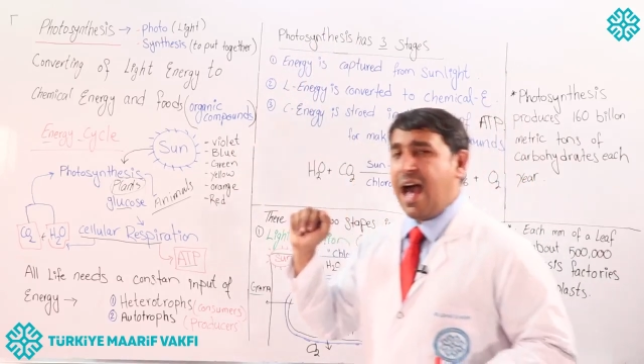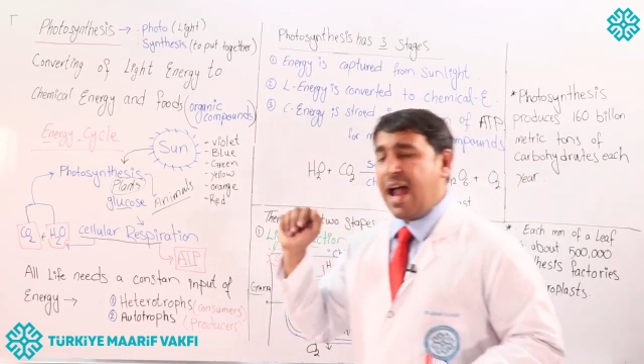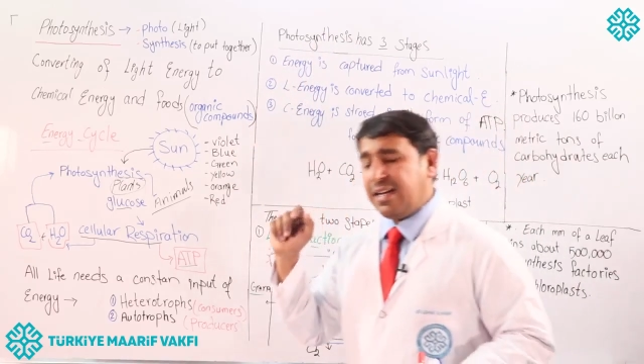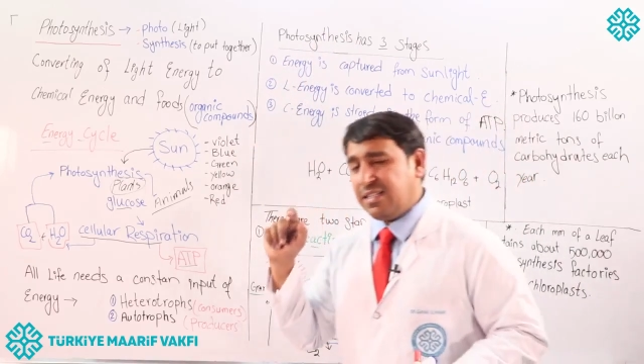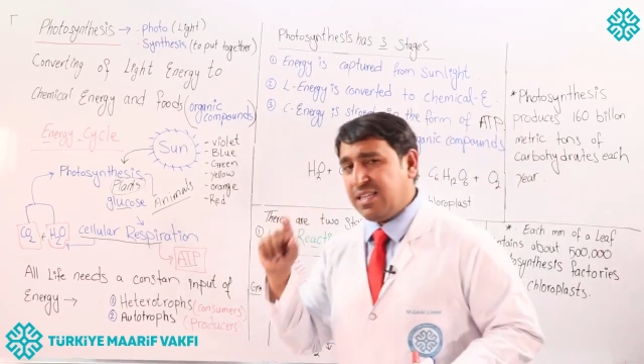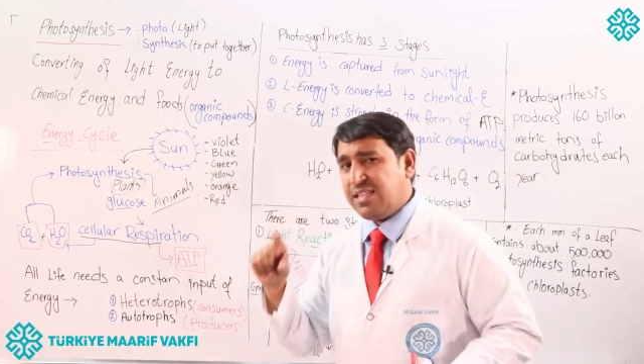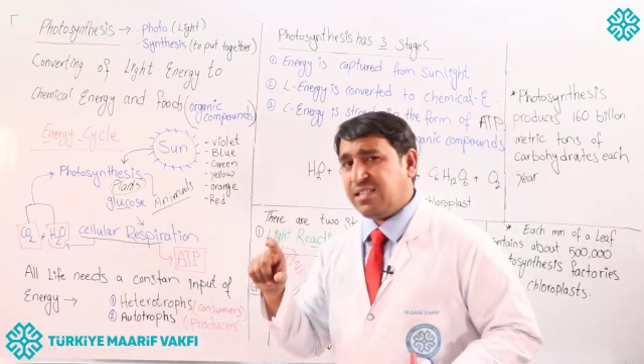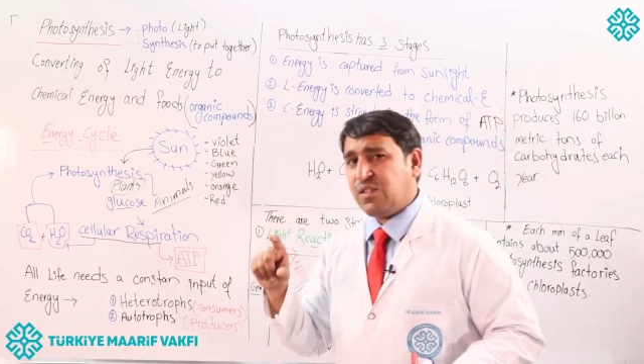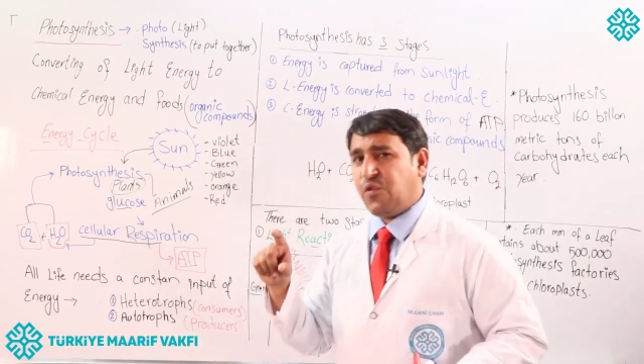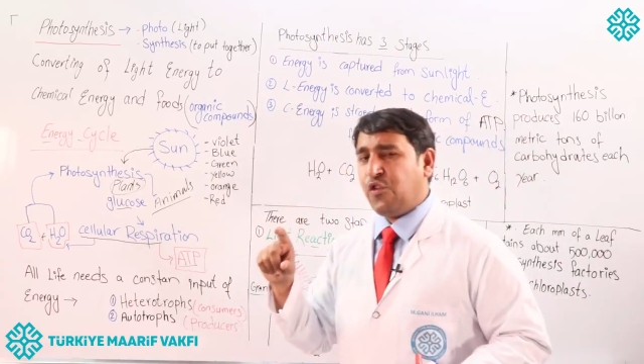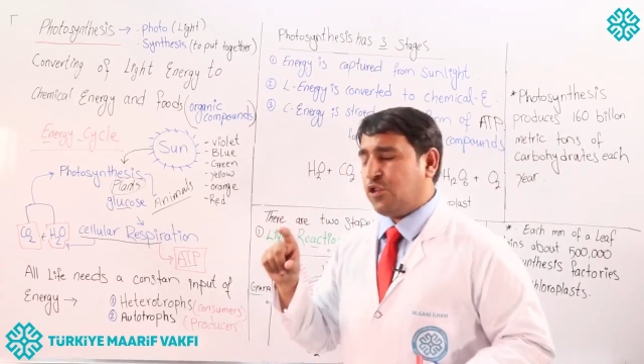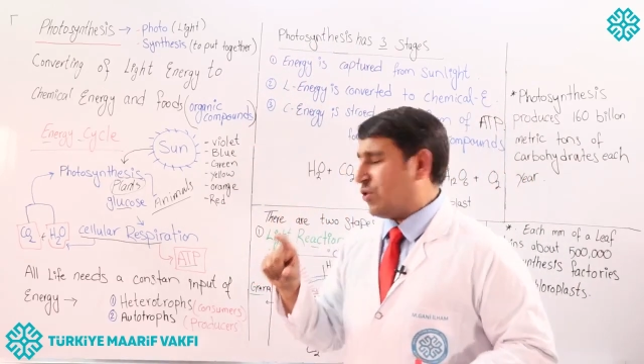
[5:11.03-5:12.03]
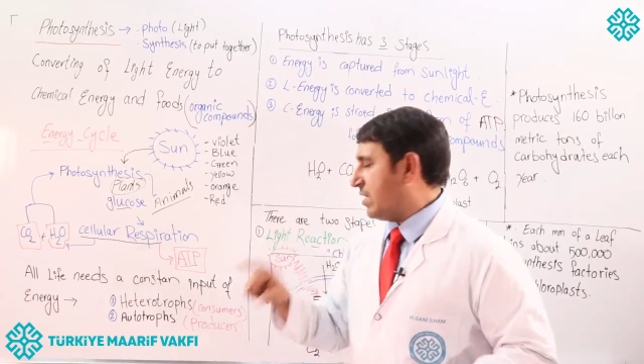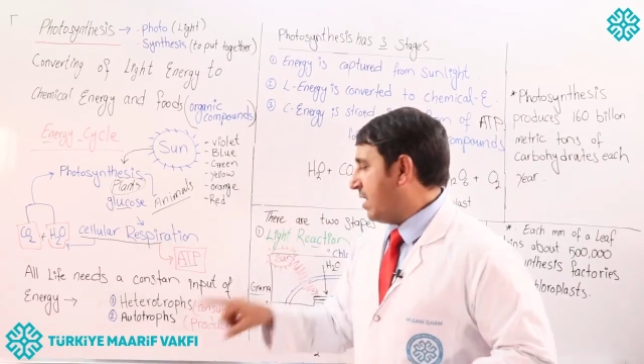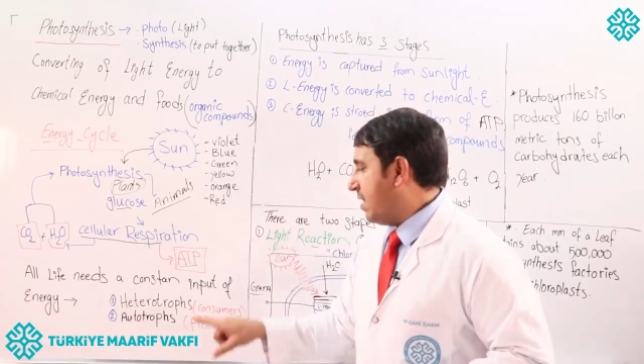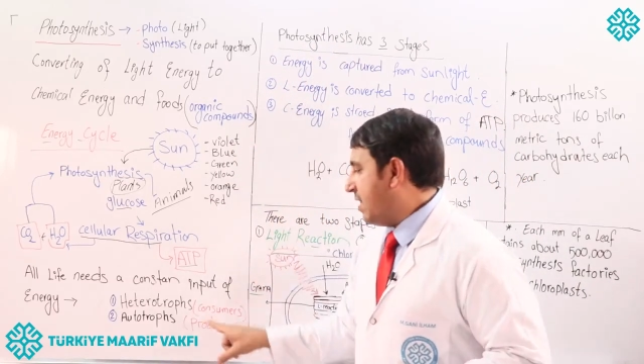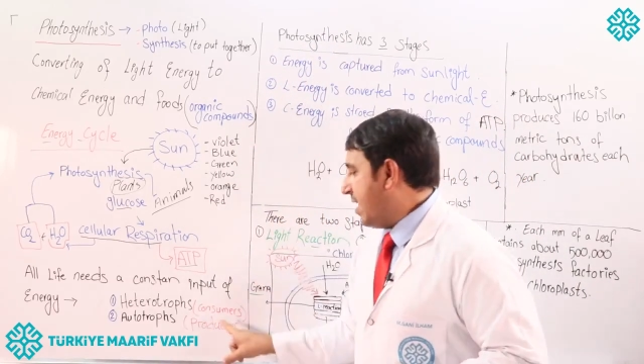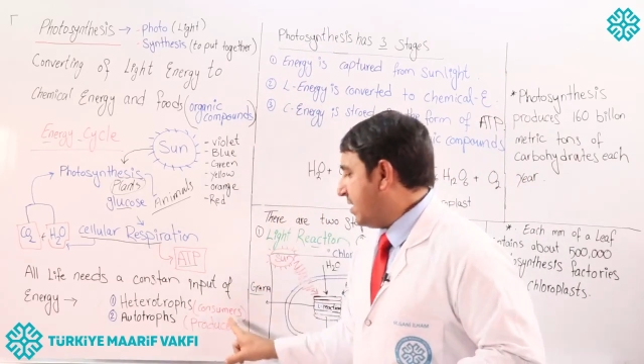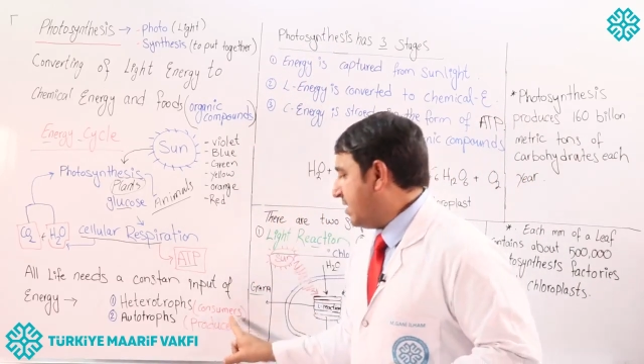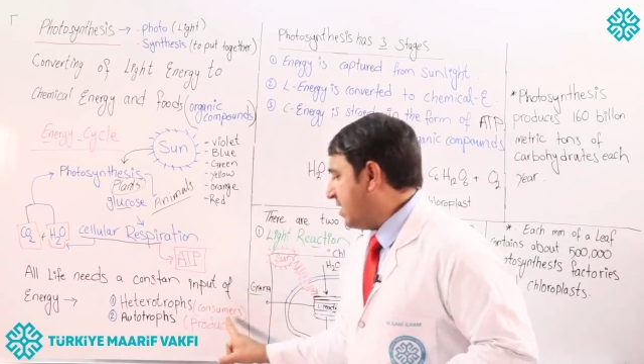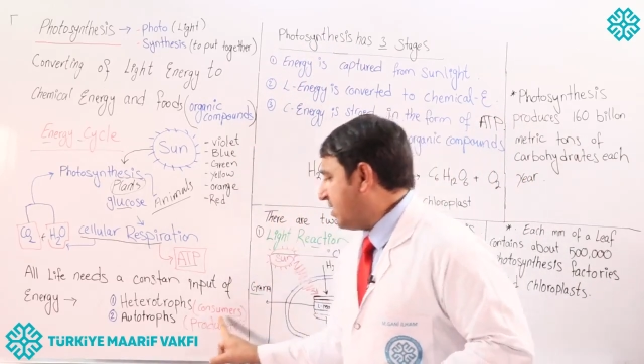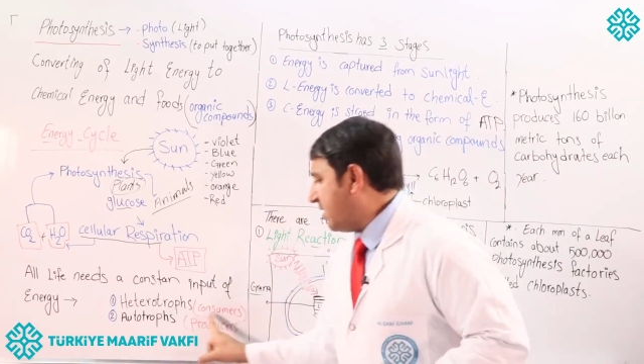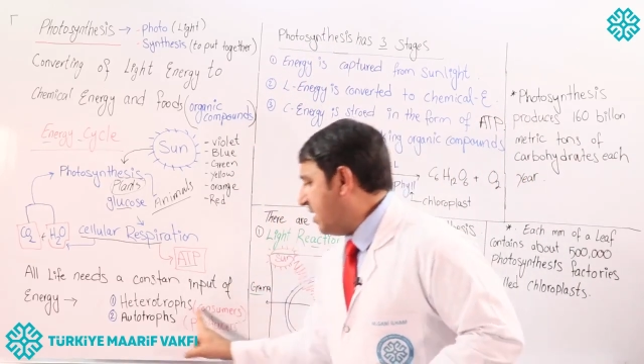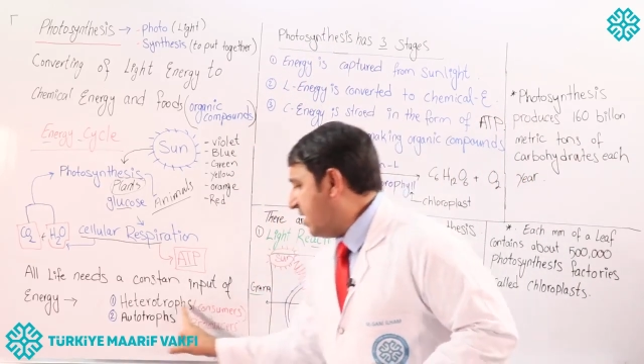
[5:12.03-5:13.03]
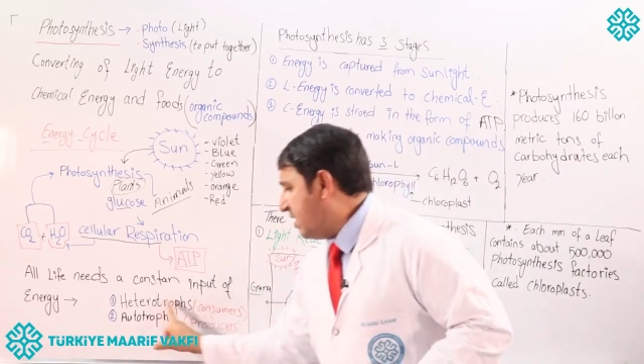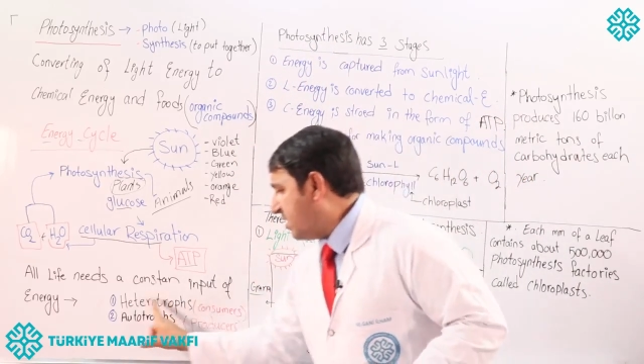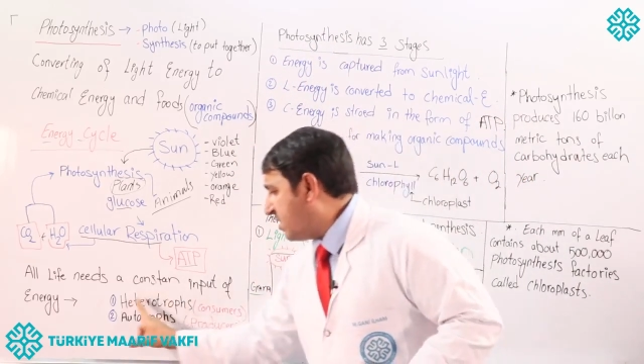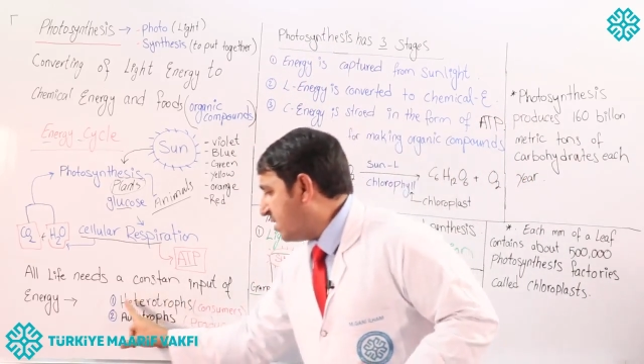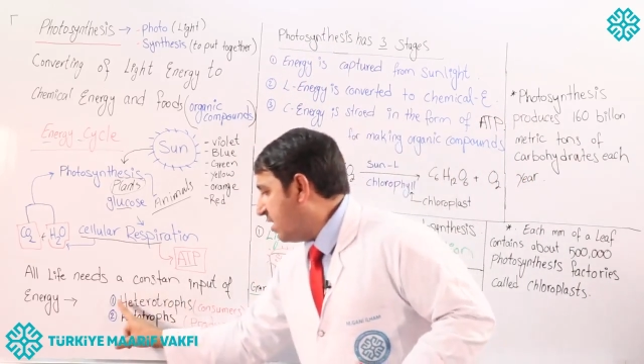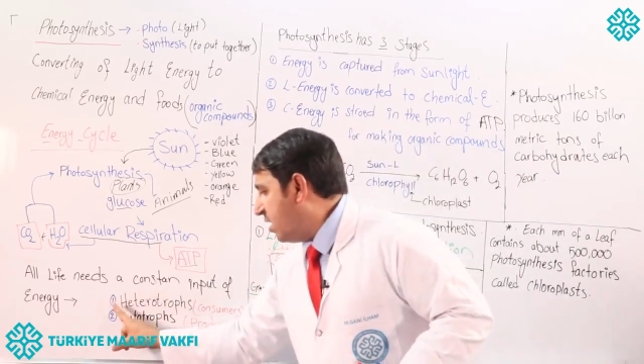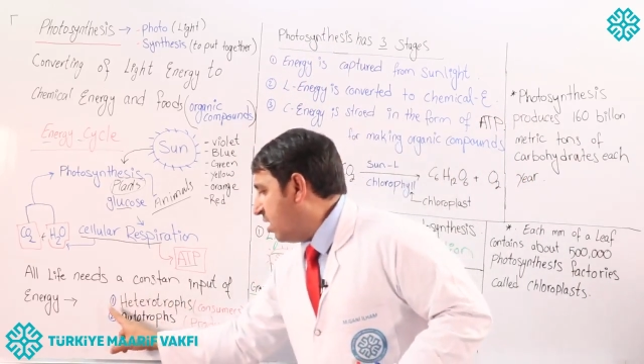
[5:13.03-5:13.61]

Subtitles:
And this photosynthesis is